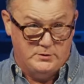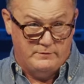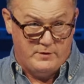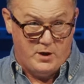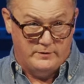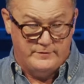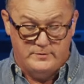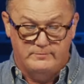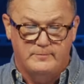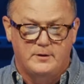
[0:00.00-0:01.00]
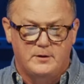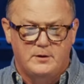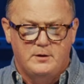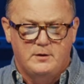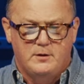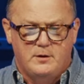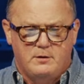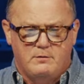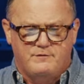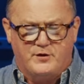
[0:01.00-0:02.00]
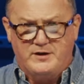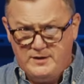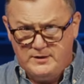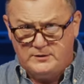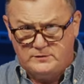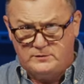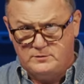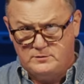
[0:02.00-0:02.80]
of all of them. Forget